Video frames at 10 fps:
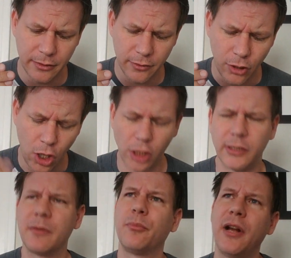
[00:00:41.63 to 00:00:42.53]
called
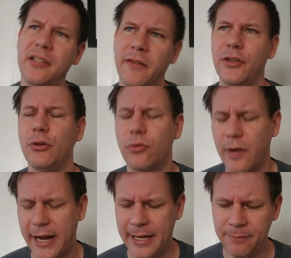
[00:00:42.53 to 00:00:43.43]
up the president of the
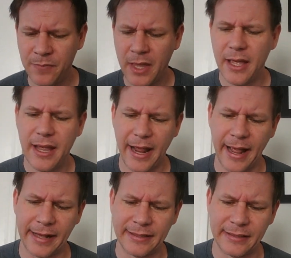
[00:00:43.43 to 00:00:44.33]
Ukraine
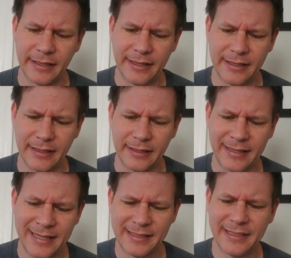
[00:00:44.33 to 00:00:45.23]
and
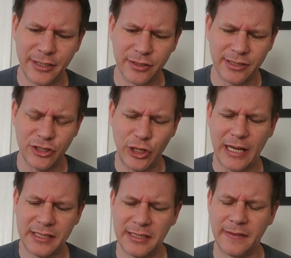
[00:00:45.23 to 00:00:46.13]
hinted or
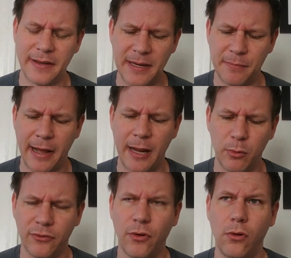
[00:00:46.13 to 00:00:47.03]
suggested that he might
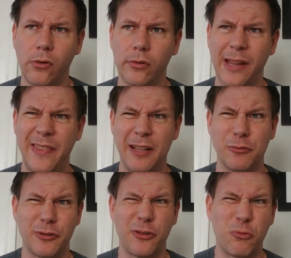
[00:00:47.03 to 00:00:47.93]
withhold, I think it
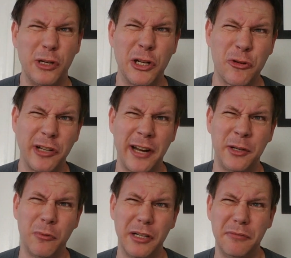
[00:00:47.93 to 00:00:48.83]
was
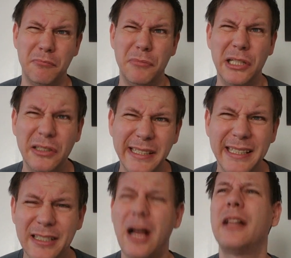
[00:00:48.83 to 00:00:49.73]
$391
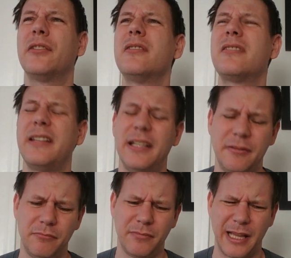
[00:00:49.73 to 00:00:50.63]
million
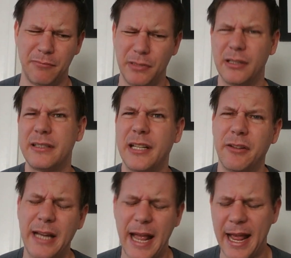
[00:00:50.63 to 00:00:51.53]
in like
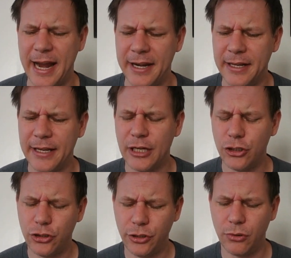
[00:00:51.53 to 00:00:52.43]
military aid
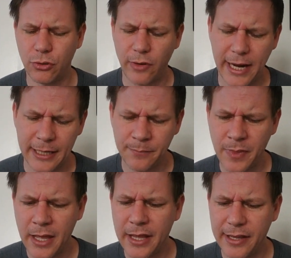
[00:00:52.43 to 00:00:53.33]
to Ukraine
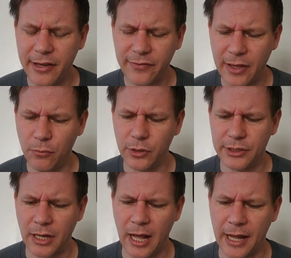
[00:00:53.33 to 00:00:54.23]
if they would
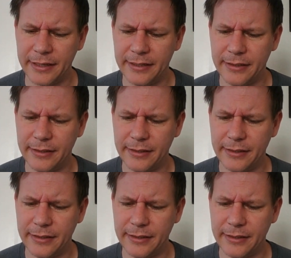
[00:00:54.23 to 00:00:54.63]
not